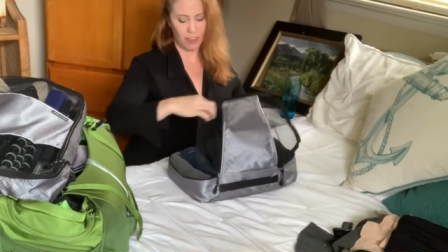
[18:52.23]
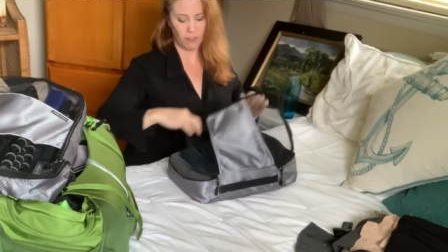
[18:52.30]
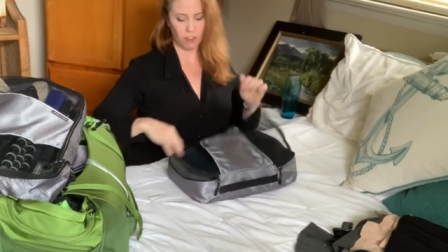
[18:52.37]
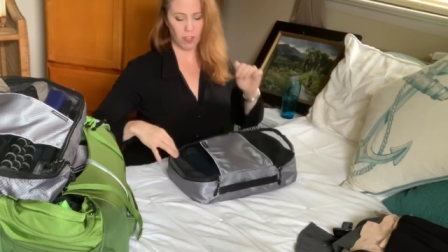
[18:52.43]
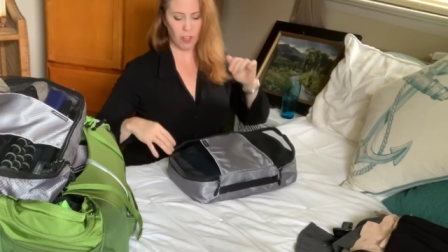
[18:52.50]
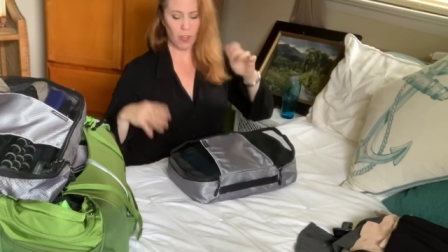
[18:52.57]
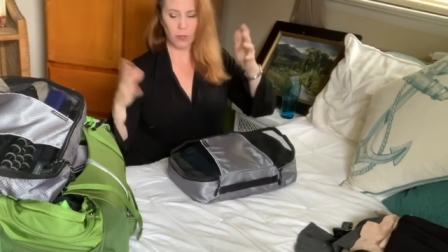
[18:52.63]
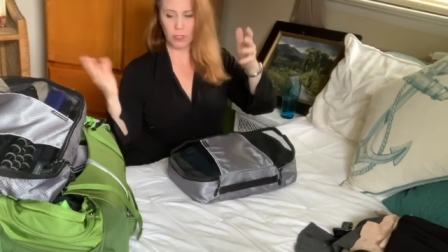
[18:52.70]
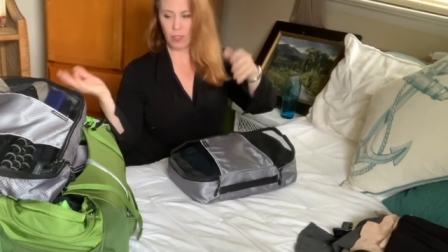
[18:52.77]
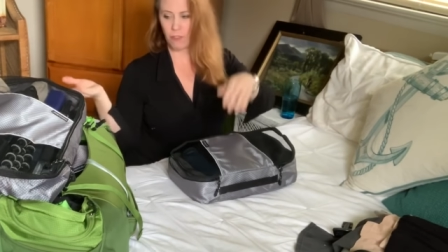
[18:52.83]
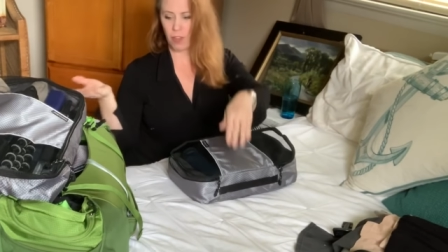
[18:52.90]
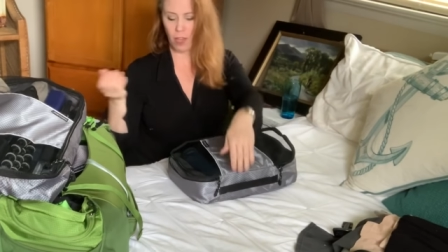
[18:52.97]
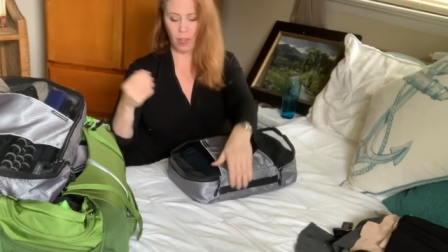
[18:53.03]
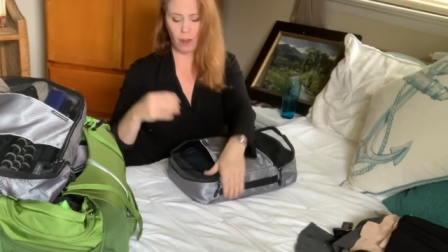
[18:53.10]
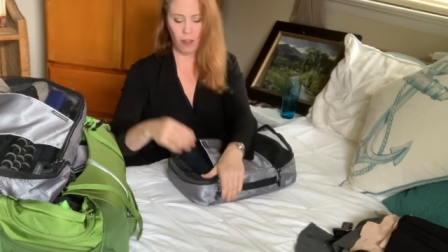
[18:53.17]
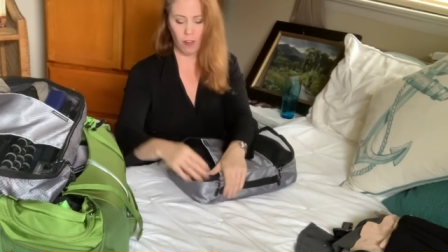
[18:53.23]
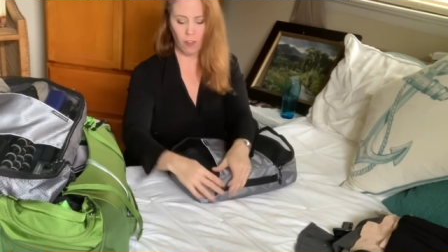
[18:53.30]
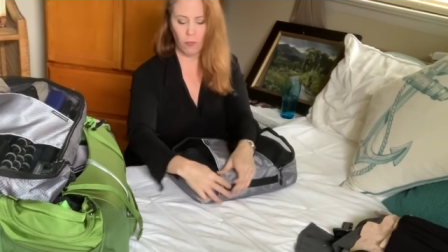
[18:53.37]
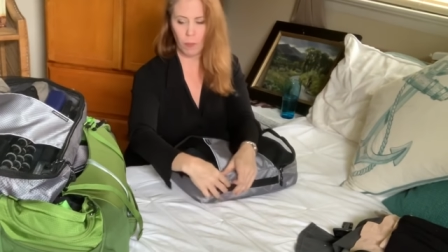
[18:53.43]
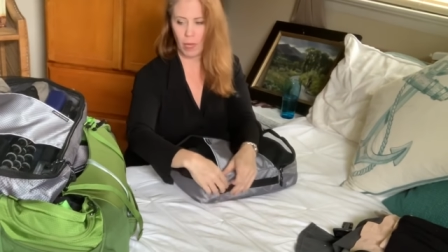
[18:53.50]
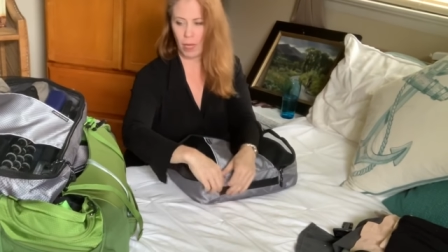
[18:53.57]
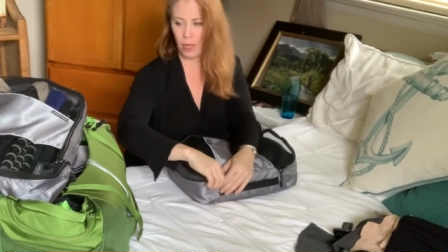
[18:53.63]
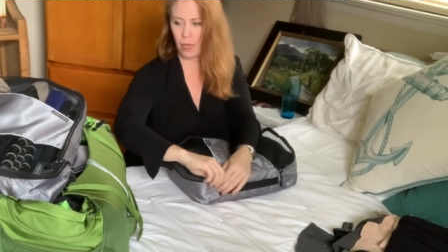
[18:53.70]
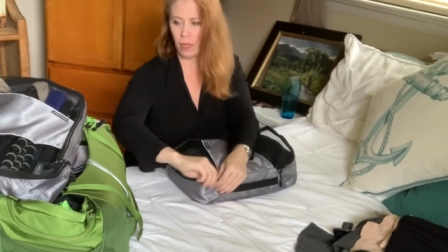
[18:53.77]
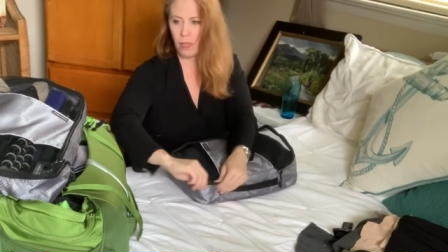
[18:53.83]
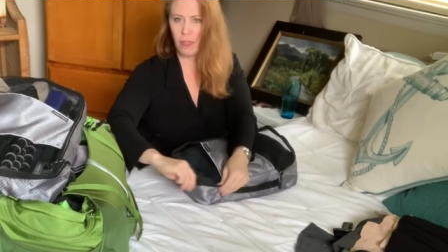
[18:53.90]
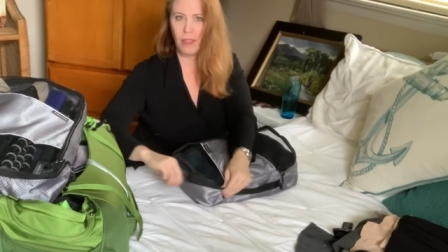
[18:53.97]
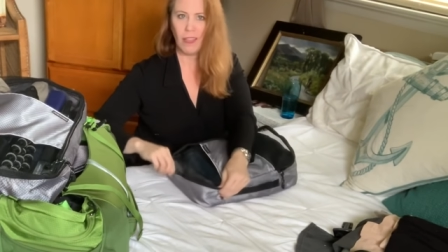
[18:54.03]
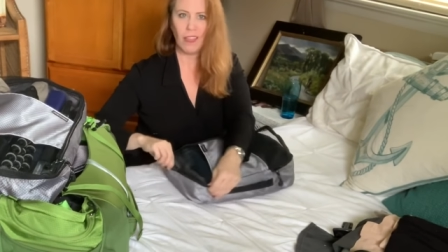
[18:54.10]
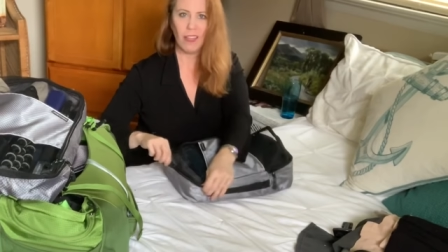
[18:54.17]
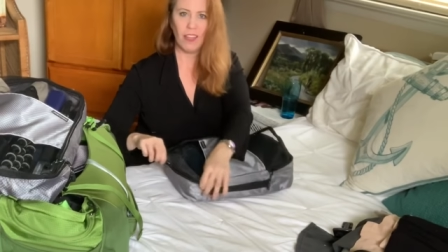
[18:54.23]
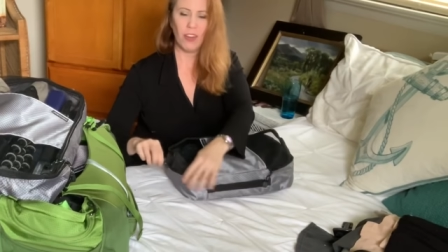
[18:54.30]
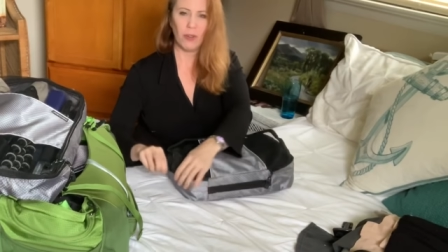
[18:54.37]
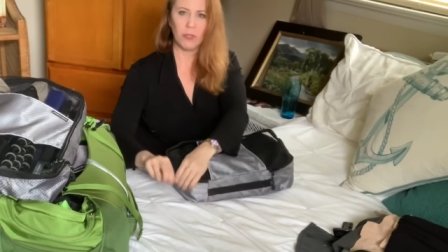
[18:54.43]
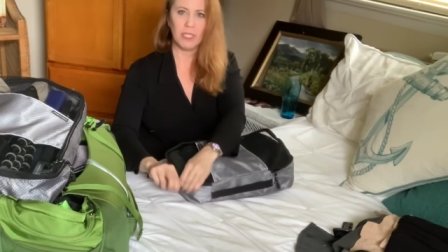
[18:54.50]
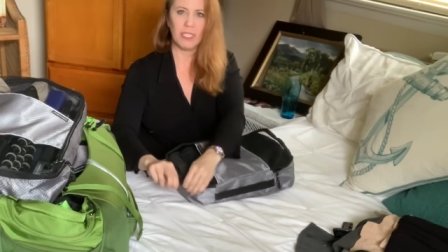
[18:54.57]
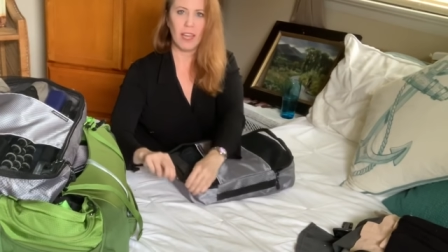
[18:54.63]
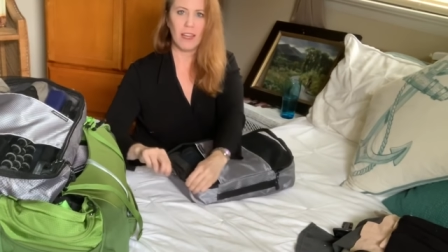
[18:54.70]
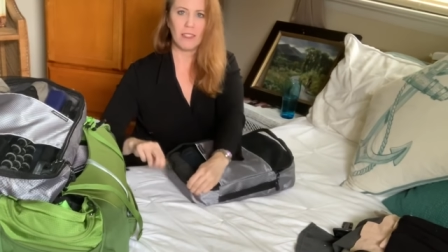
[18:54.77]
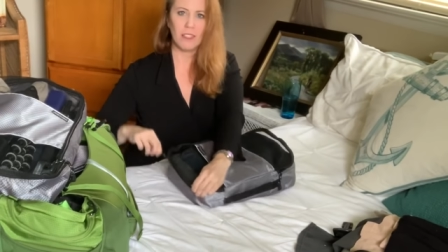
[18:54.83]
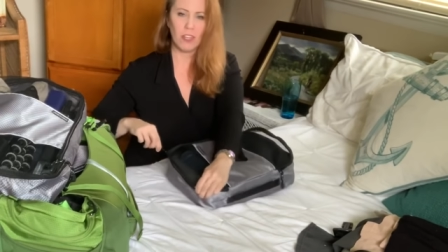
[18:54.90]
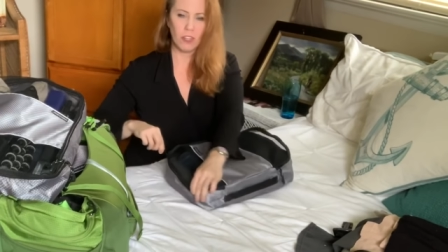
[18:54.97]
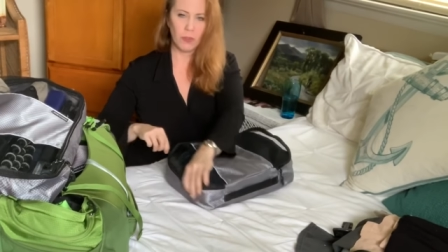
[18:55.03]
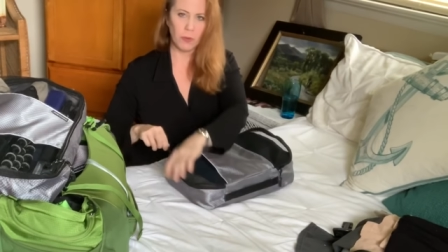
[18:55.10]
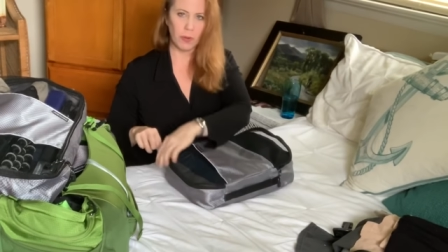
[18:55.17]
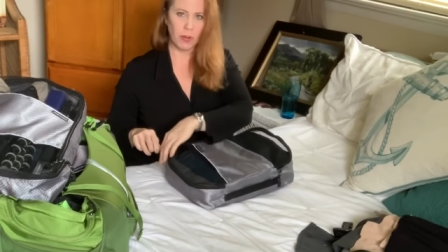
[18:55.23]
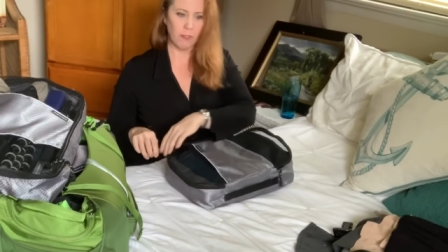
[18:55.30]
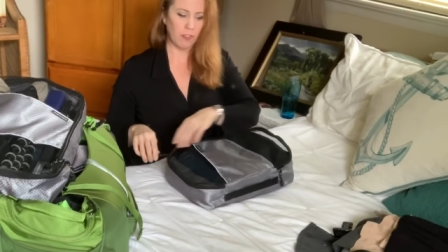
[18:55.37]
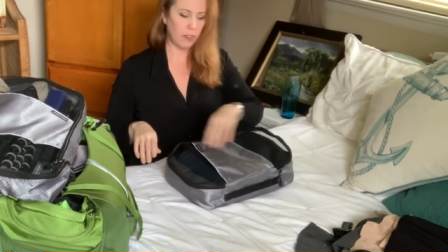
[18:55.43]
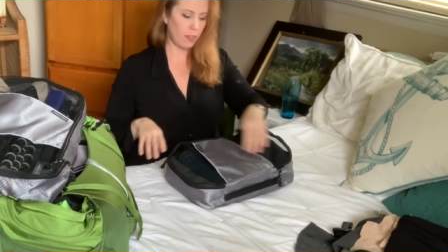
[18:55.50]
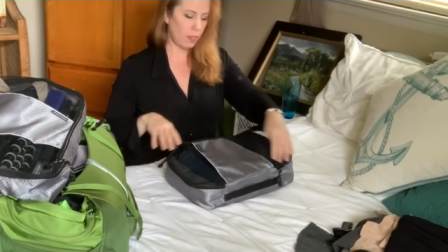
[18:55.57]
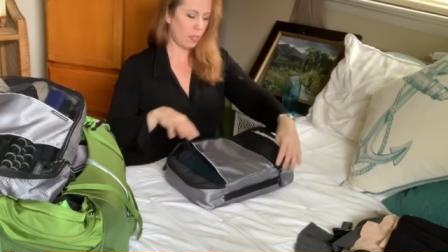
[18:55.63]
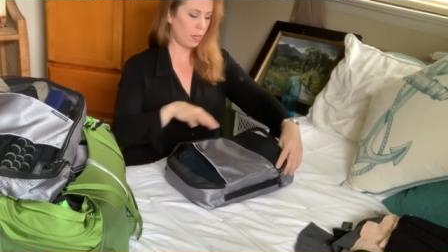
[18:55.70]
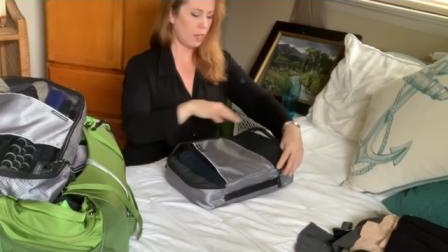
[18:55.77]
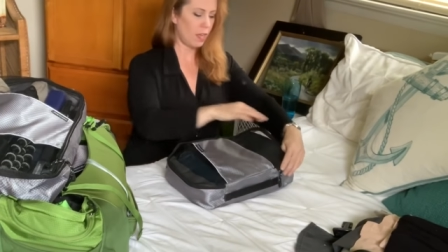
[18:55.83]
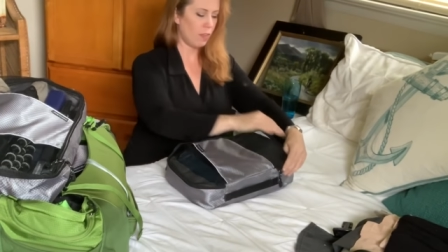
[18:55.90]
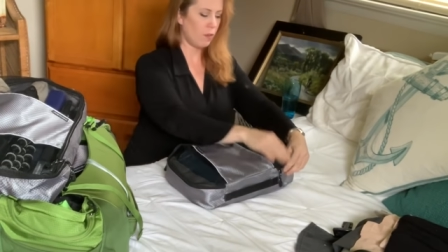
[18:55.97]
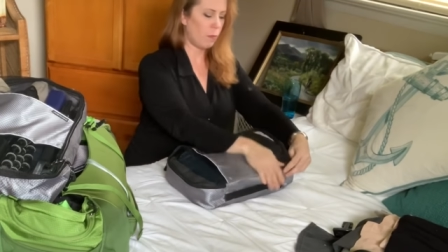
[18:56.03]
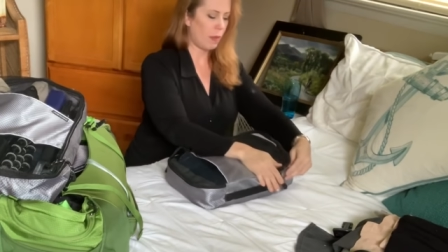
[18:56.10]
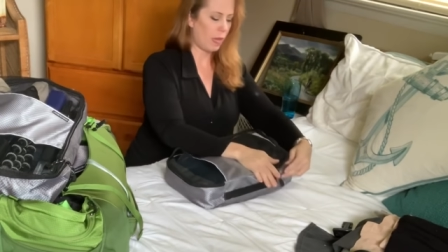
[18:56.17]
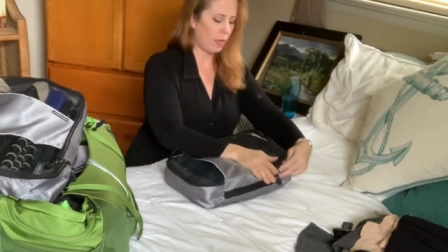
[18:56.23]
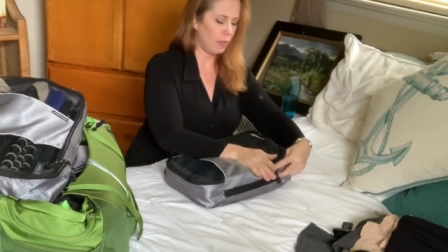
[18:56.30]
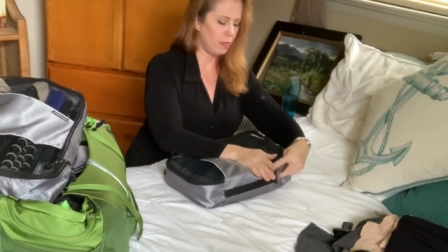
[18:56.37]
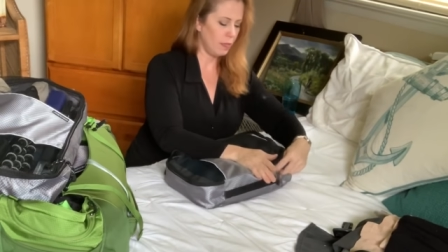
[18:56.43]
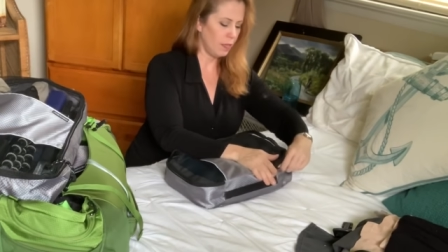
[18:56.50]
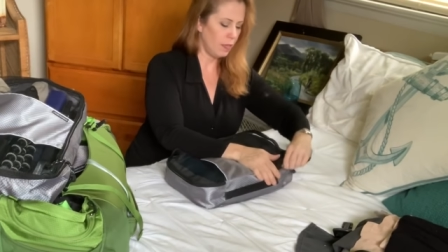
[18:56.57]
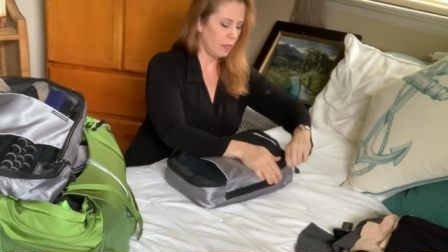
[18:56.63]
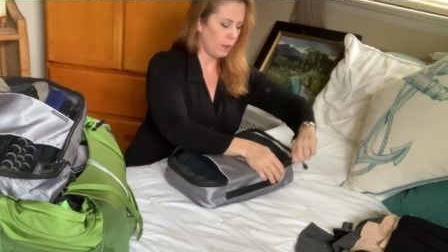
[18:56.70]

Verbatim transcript: it for clothes. I've got all of my, you know, socks and underwear and everything in another bag.